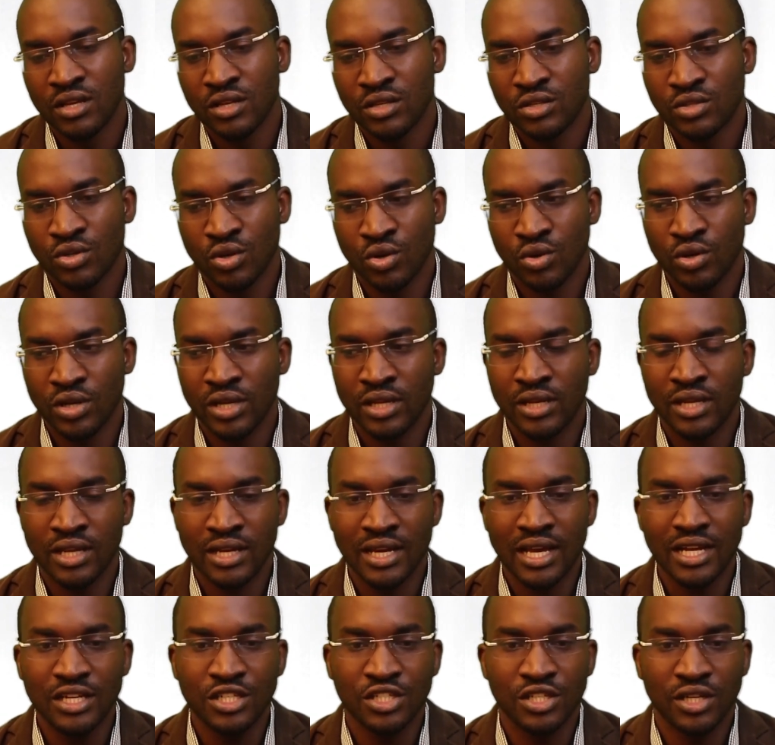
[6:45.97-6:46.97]
So in a
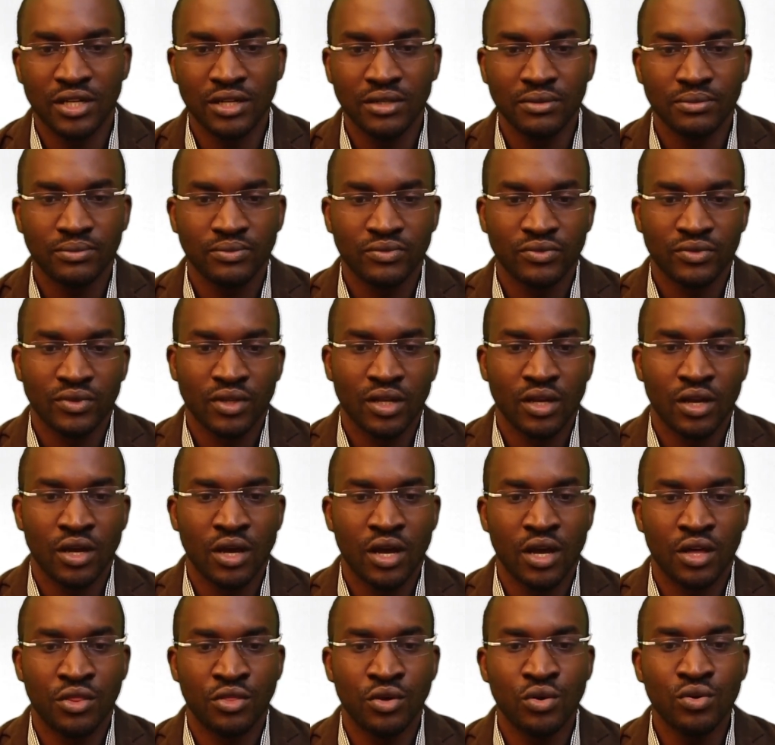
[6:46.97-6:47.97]
nutshell,
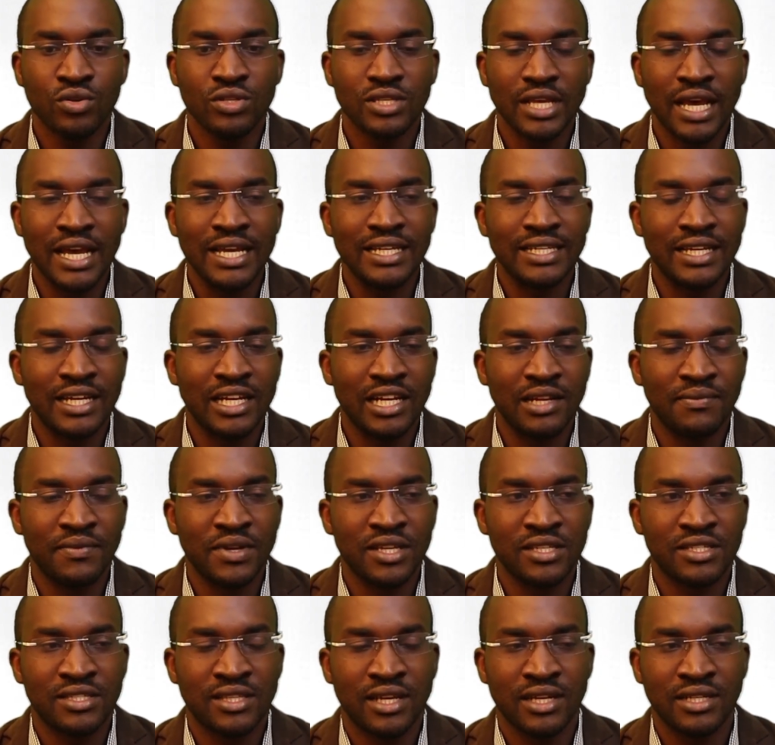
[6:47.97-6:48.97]
those 8
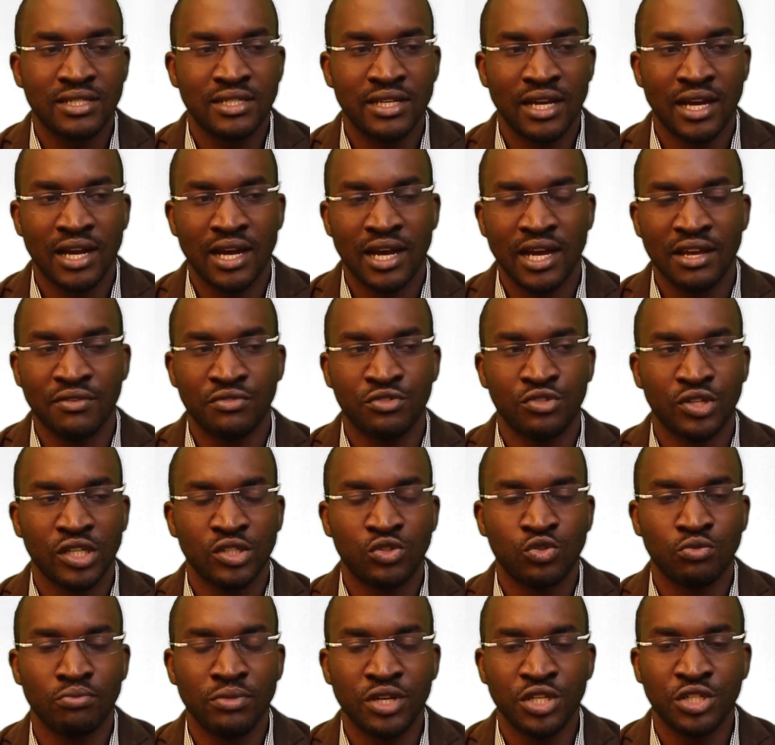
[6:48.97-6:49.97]
elements that I've
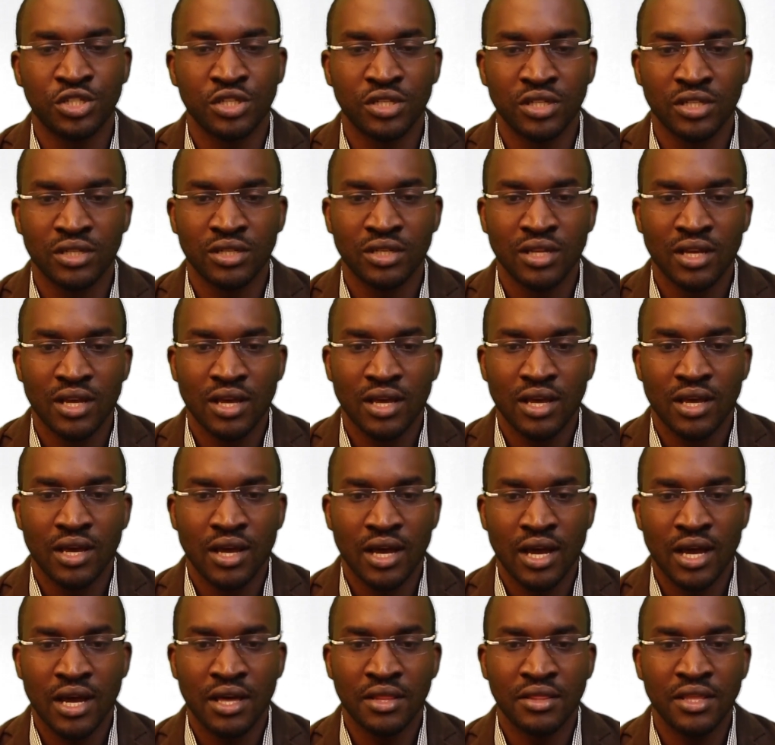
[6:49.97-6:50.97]
tried to mention,
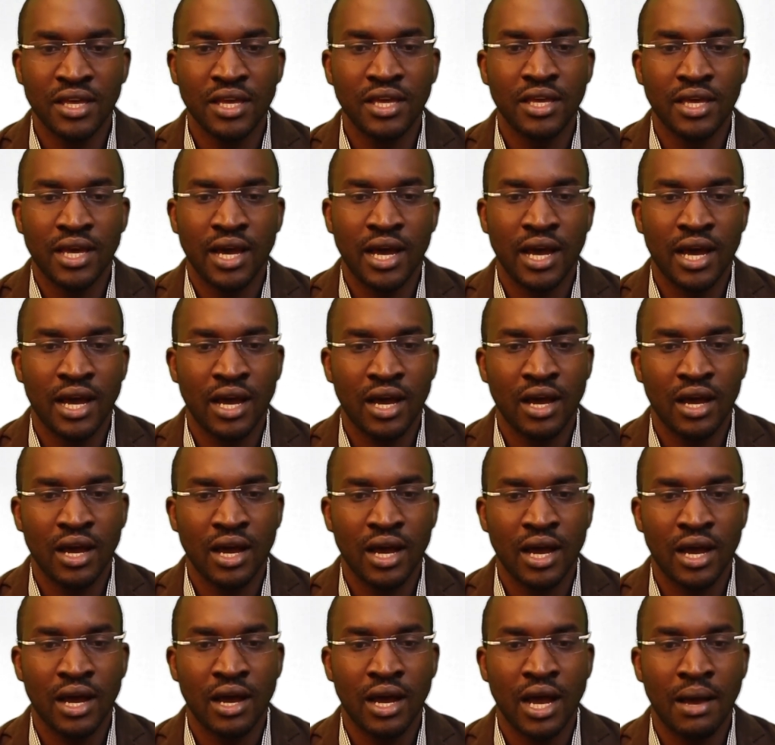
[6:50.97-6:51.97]
they
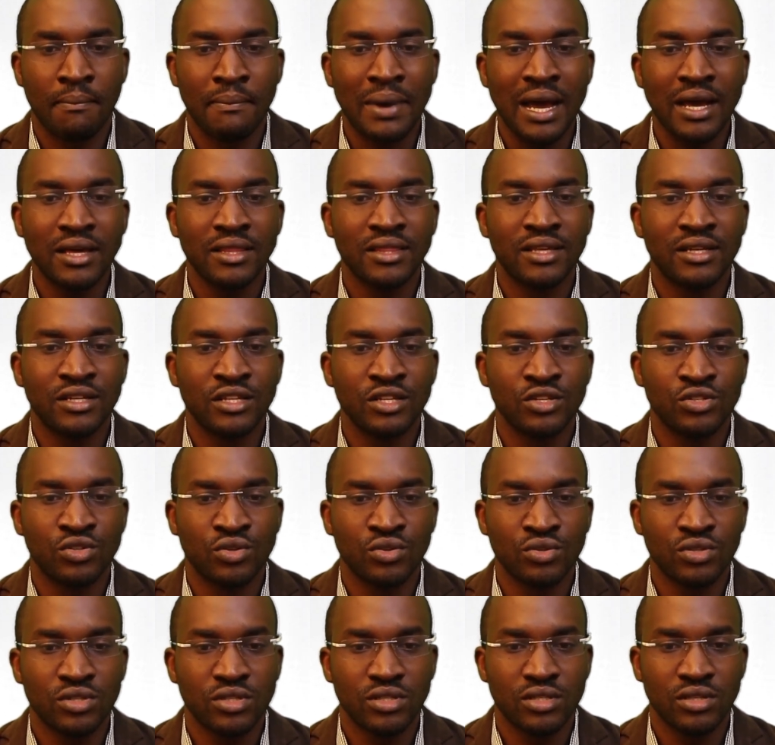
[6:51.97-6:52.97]
are among the
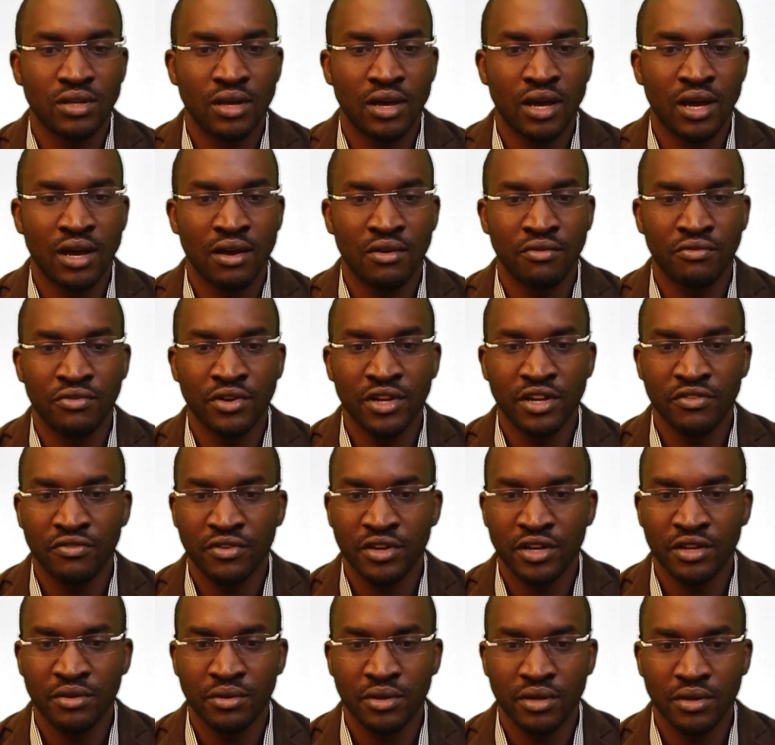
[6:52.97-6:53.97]
reasons, very,
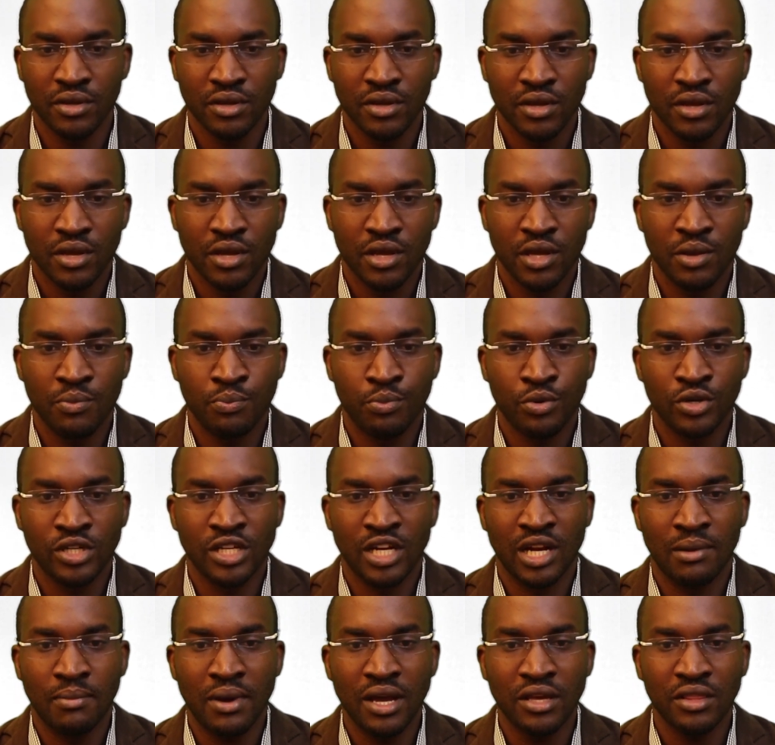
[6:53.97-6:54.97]
very
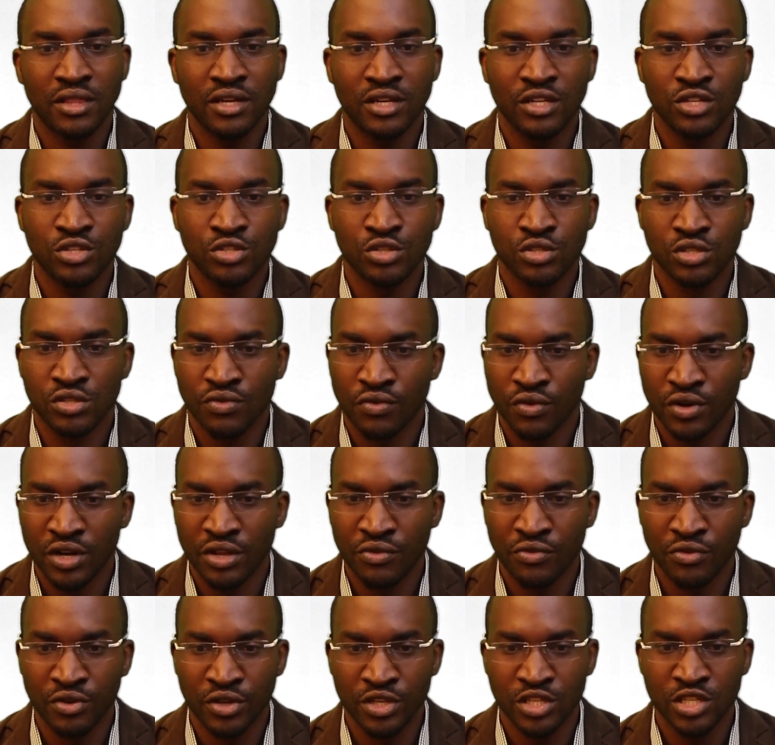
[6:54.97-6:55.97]
important, among the reasons for
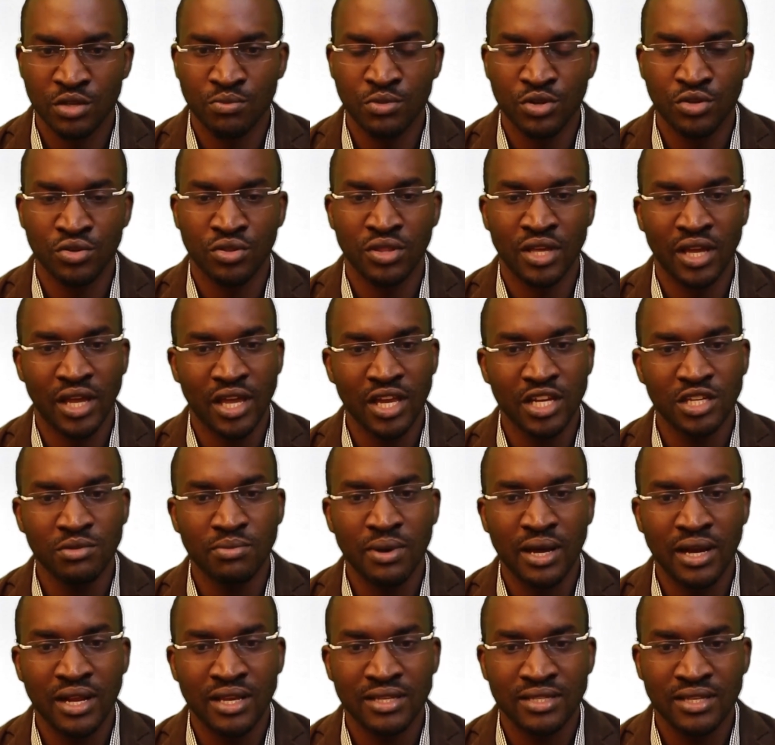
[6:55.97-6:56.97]
difference between the cash
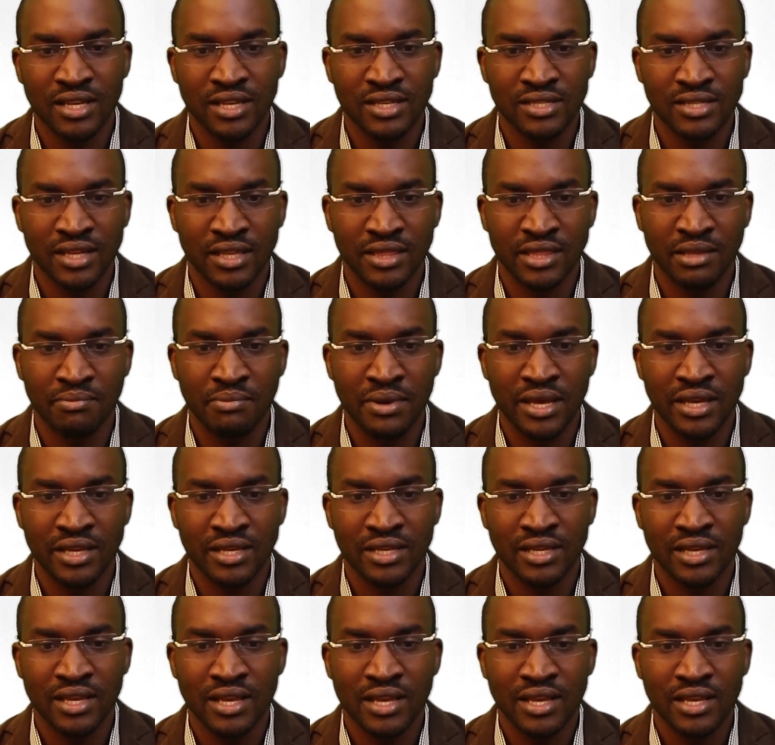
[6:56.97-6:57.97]
balances and the
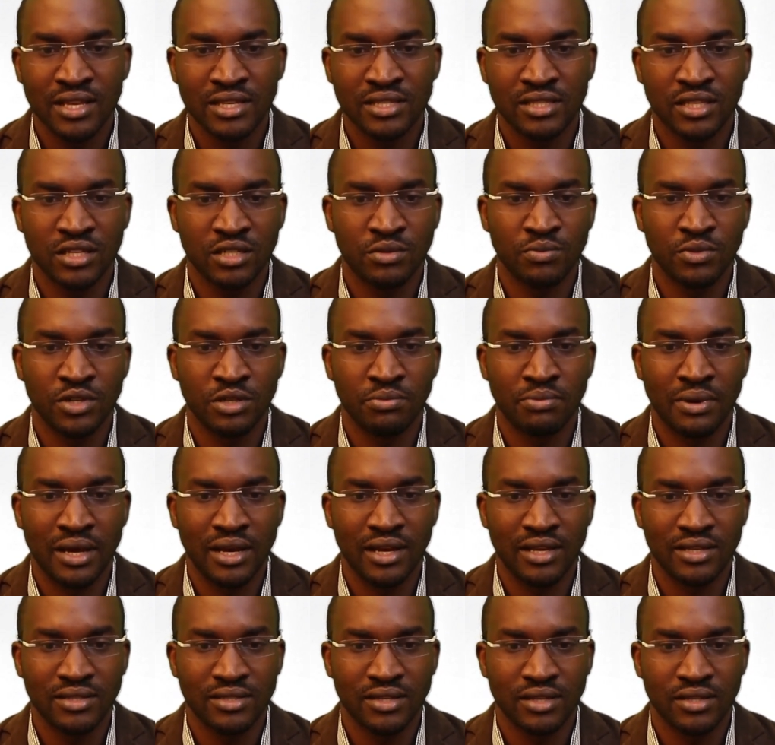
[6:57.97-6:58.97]
bank statement
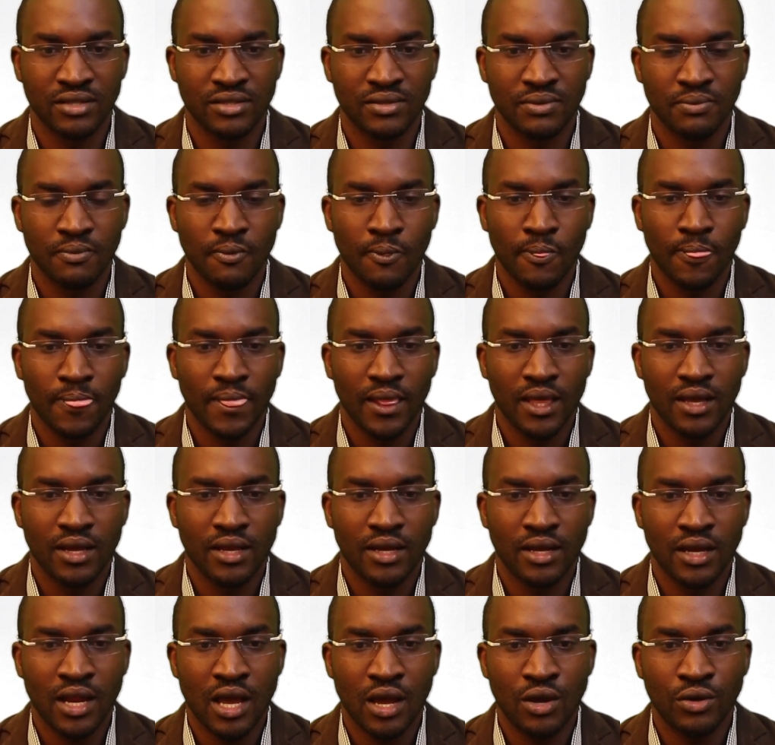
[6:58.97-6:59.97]
balances.
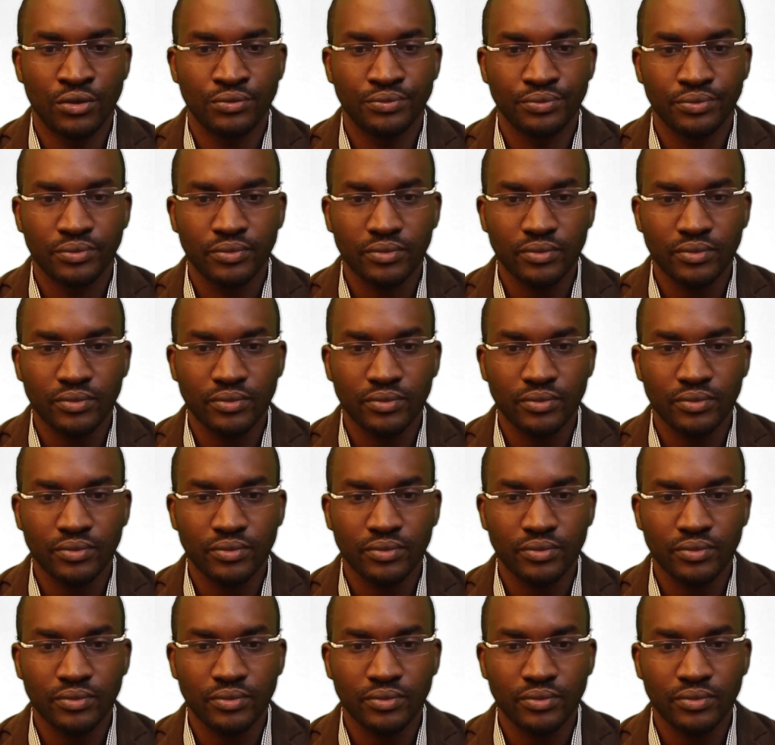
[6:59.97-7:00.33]
Now,